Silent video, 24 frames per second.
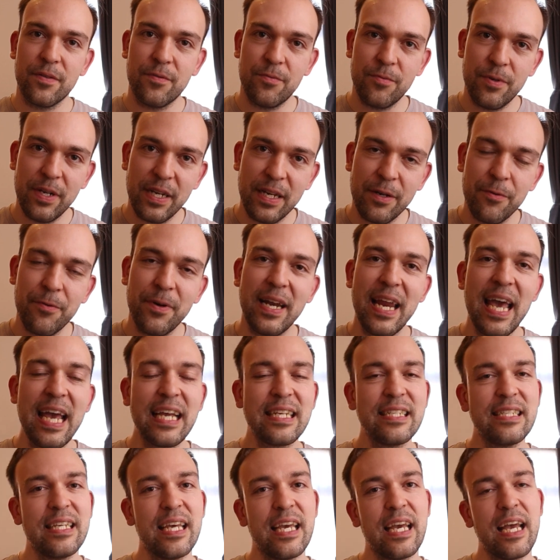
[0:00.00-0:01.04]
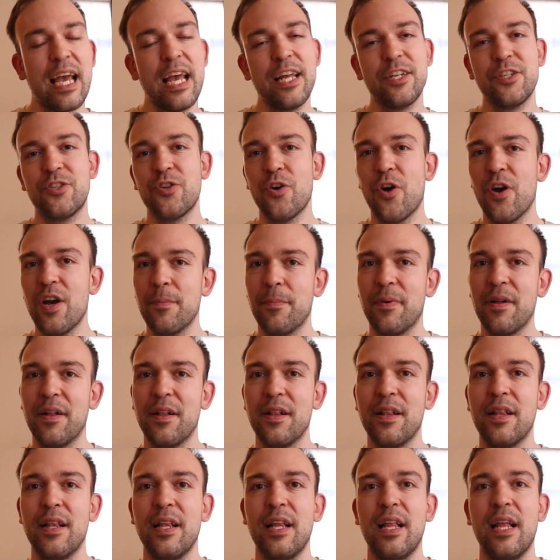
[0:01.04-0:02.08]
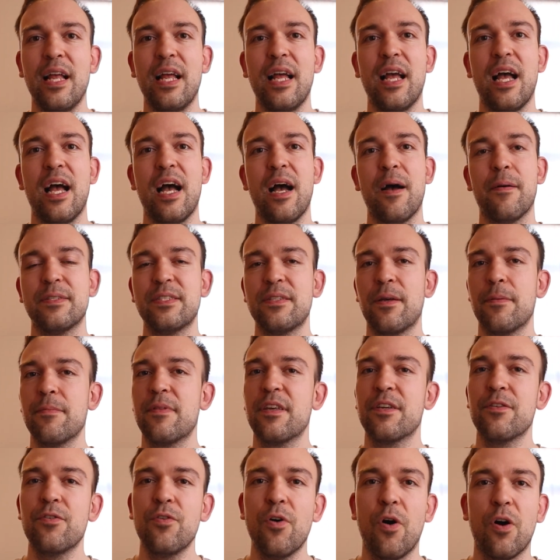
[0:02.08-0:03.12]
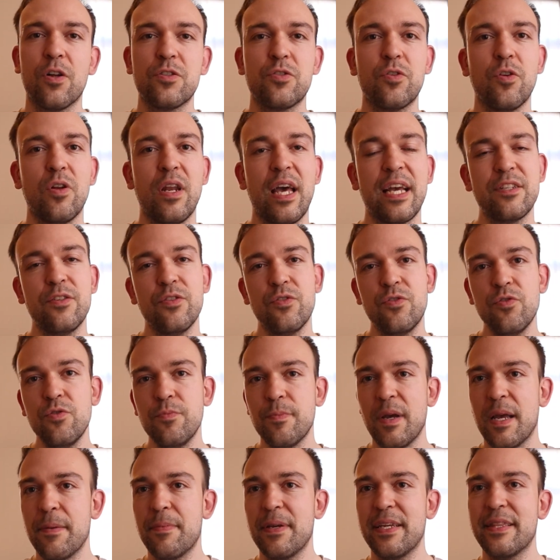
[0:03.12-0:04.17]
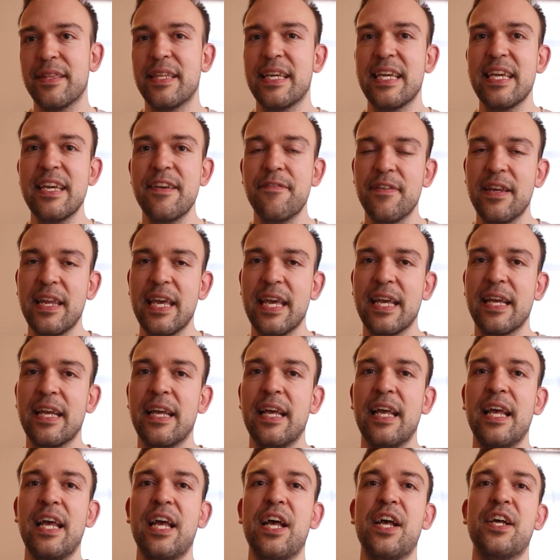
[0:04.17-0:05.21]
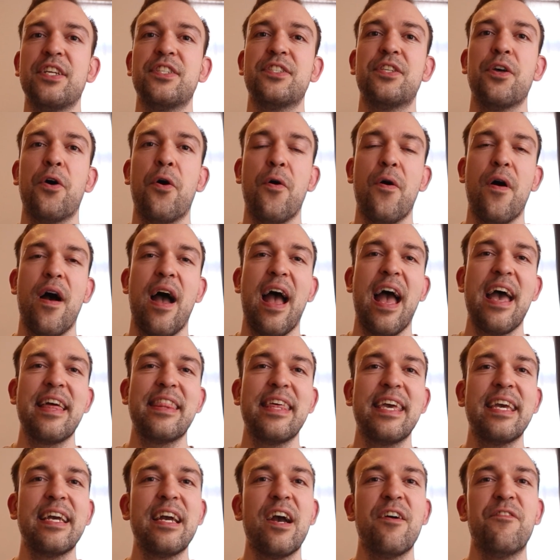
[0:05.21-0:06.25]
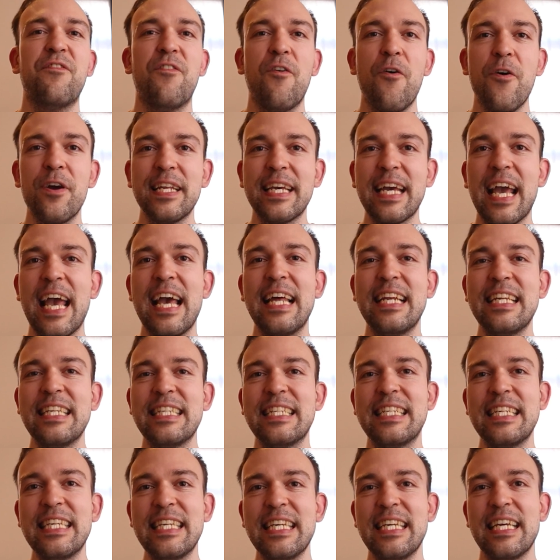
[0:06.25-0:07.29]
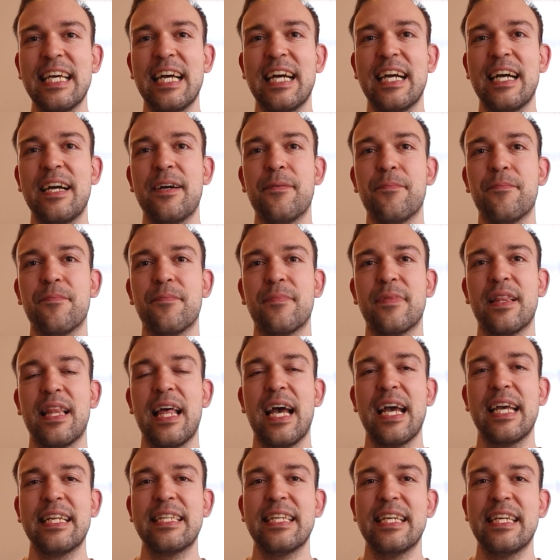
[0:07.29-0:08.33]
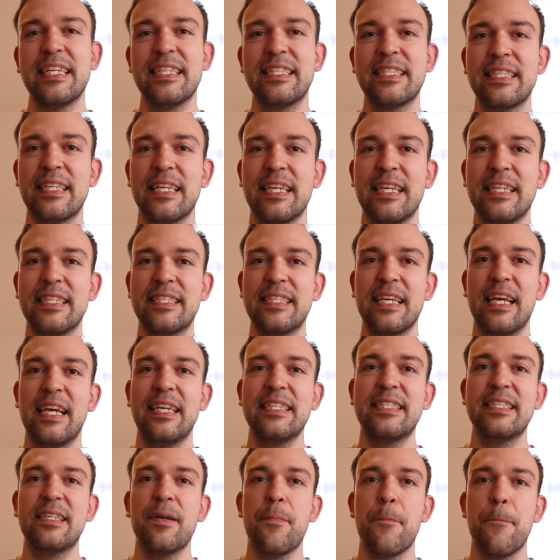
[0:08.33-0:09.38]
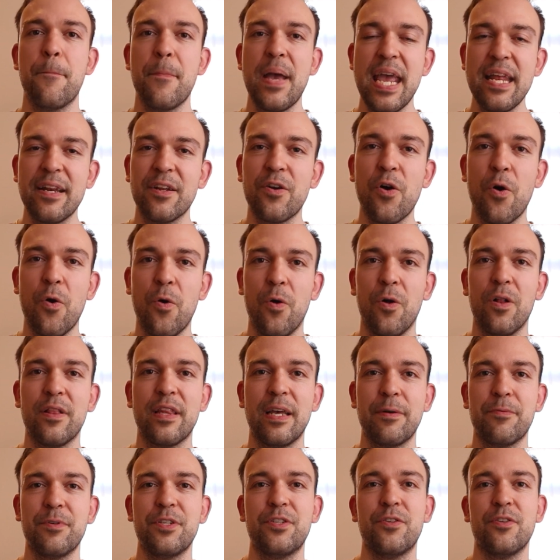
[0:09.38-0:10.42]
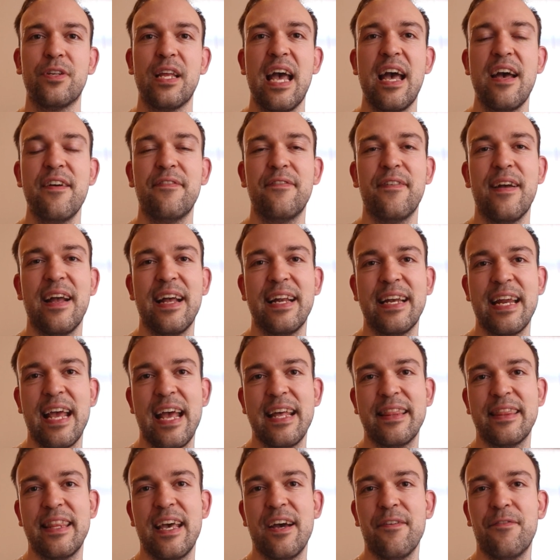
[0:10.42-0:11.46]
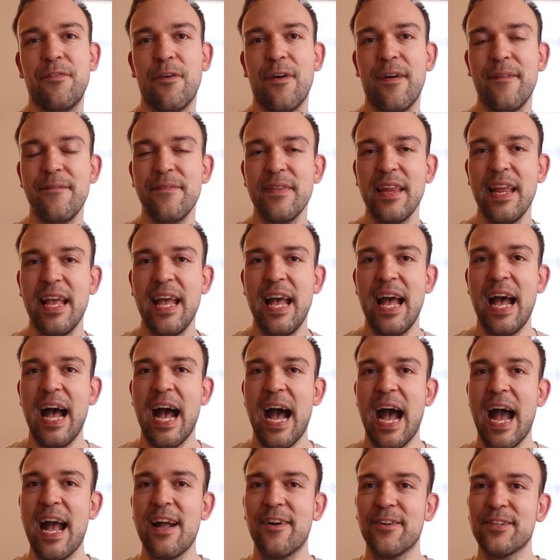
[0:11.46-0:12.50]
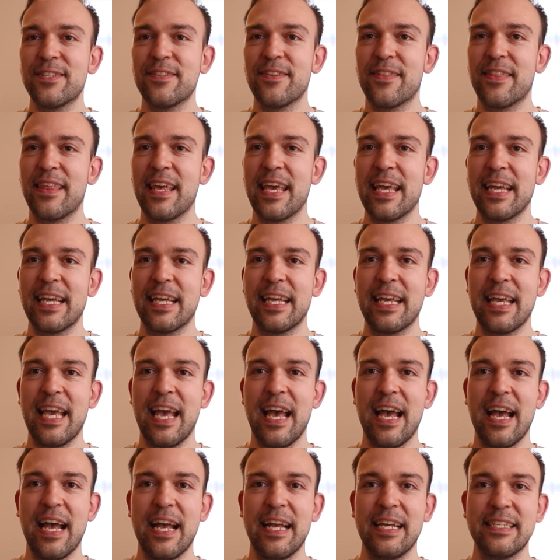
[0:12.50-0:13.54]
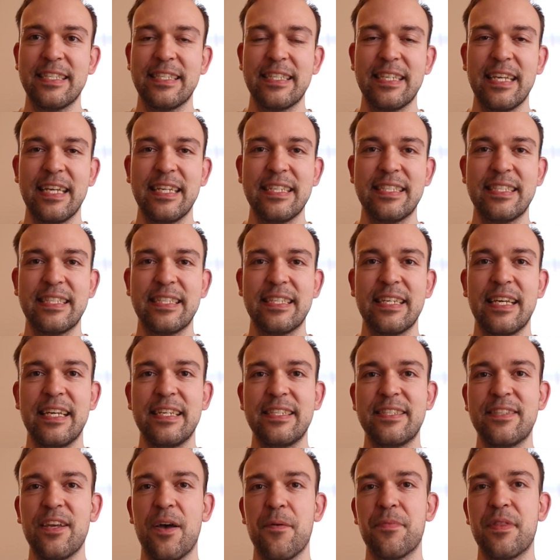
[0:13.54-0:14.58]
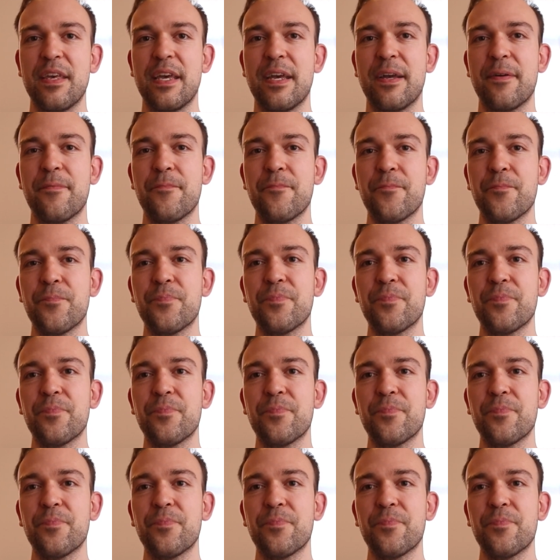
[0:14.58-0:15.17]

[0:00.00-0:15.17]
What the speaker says: really relaxing, enjoyable, something you also like to do maybe in the evening. So I think avoiding LED light is the main goal that we should have, and therefore I also think is something